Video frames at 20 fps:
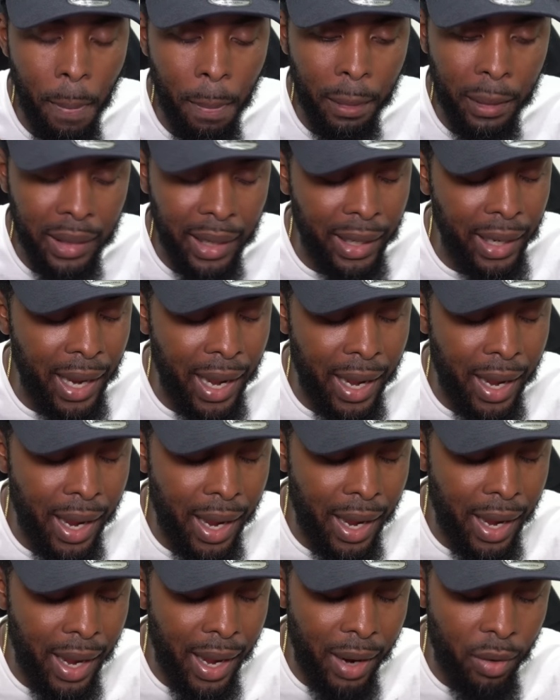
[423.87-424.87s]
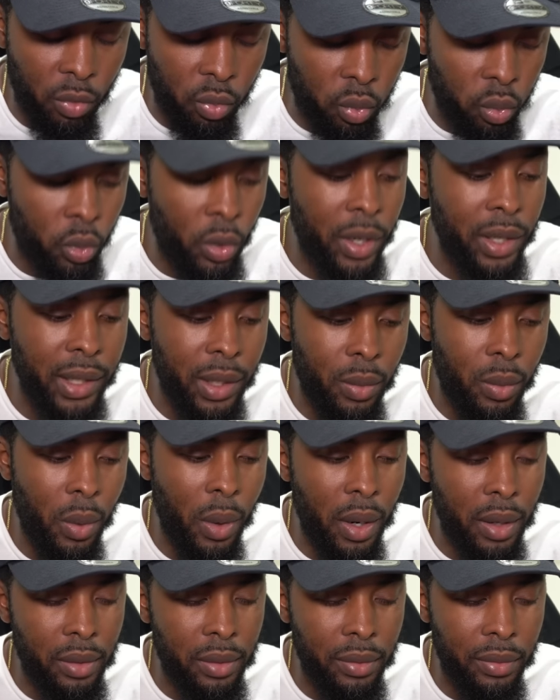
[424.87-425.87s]
like I, I really
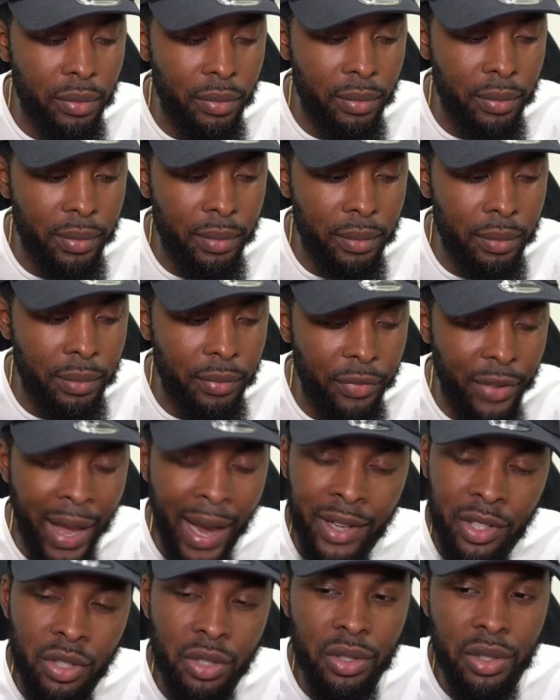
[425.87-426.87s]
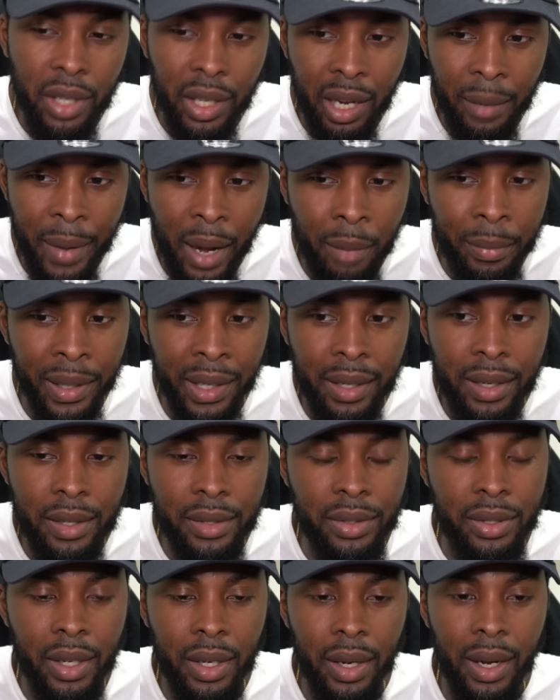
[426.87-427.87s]
want factions to come out
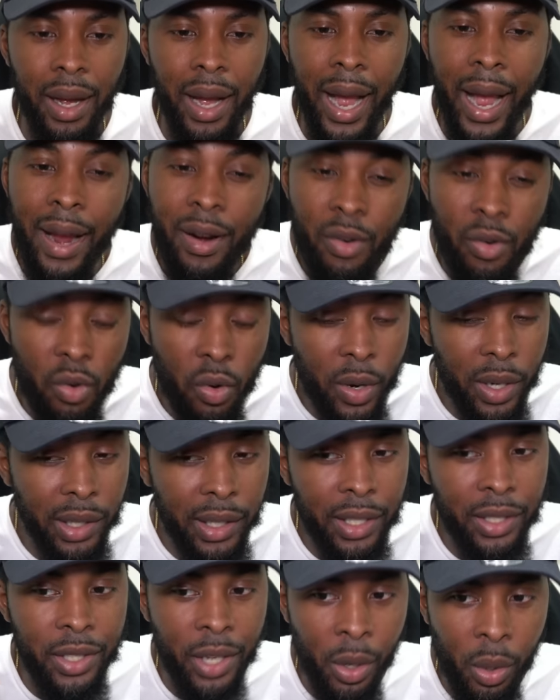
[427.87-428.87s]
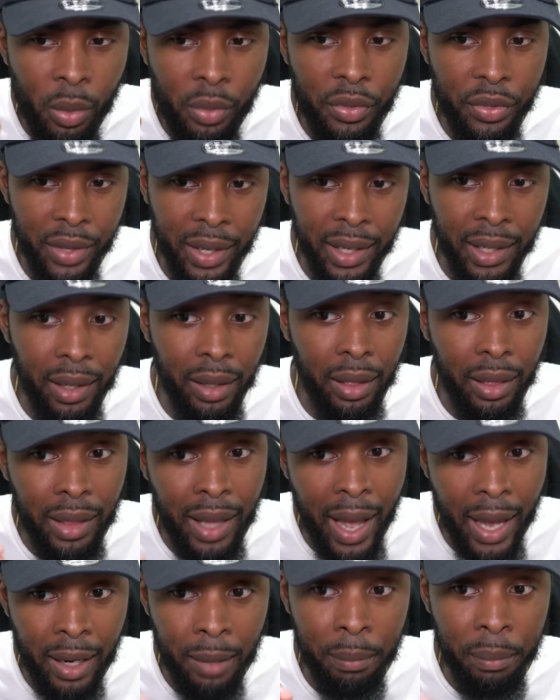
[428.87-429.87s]
because I really don't think a
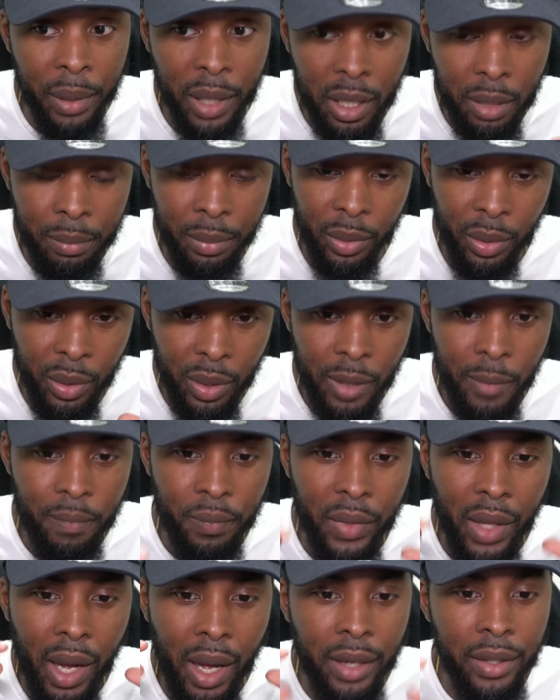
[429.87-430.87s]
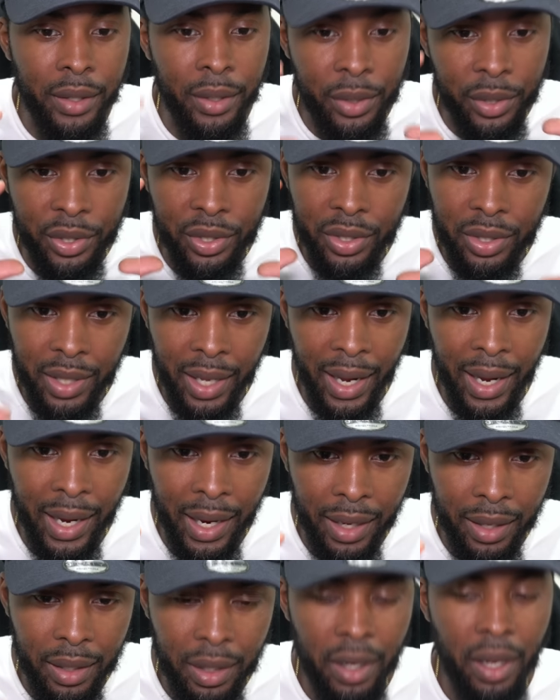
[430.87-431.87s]
lot of people
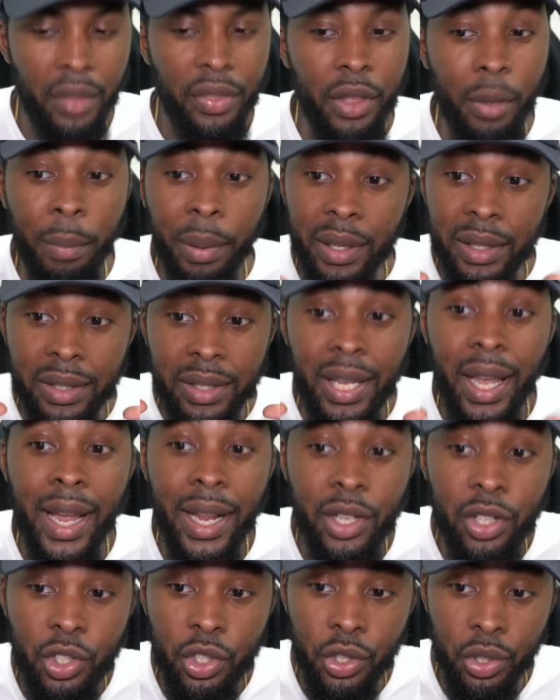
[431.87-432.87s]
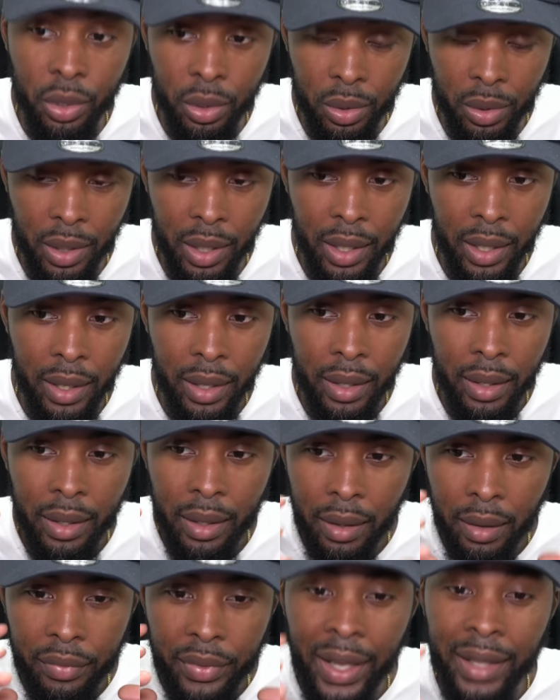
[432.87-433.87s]
understand the potential
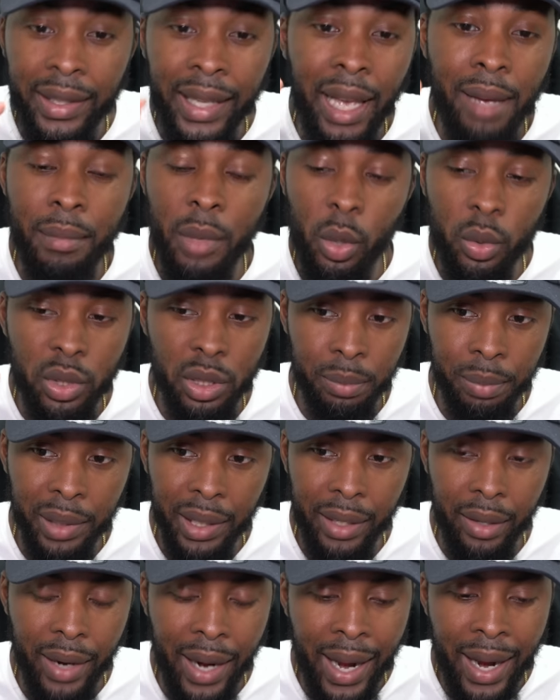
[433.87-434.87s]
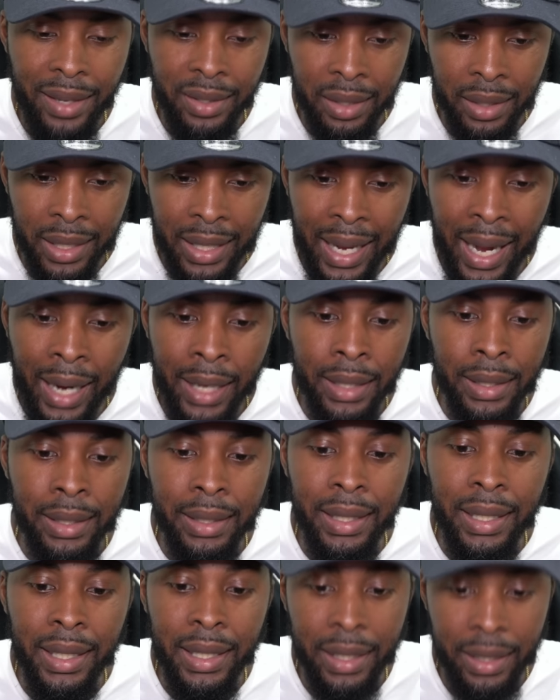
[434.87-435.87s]
that that multiplayer has and the
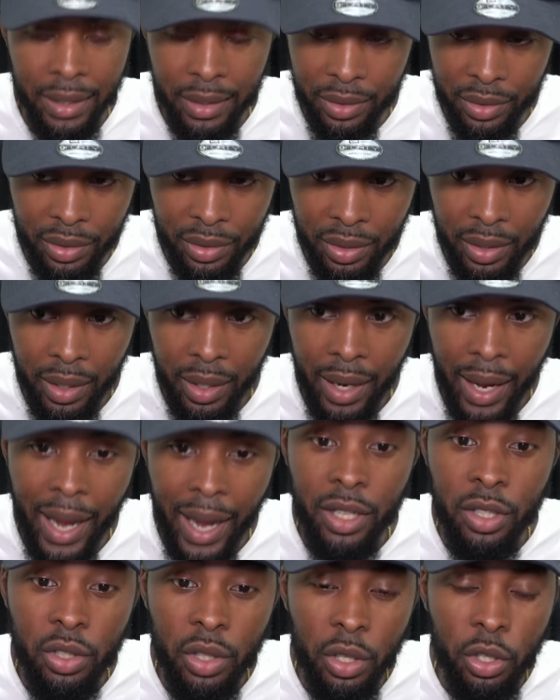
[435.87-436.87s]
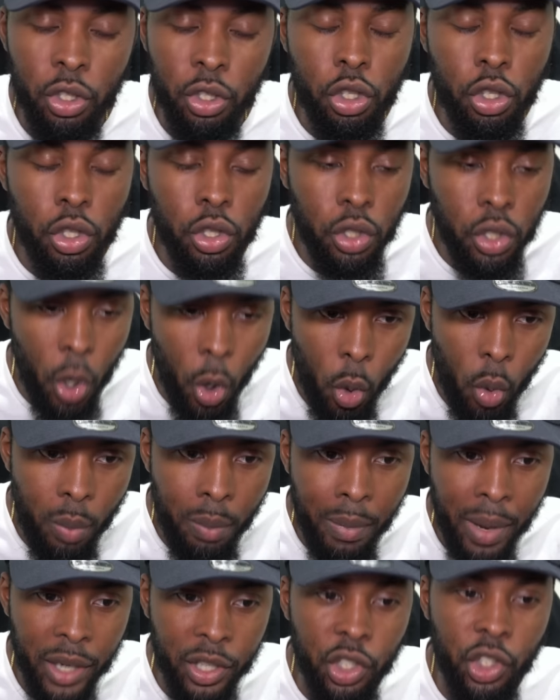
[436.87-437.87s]
ideas and there's so
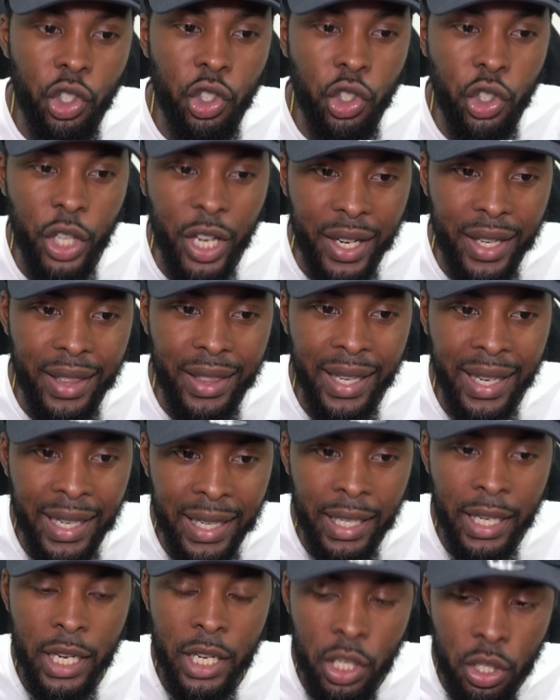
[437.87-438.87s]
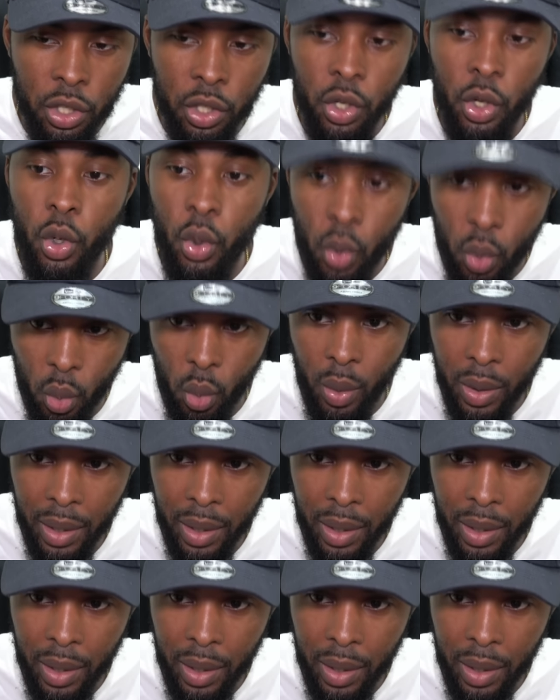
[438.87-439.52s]
much shit they can do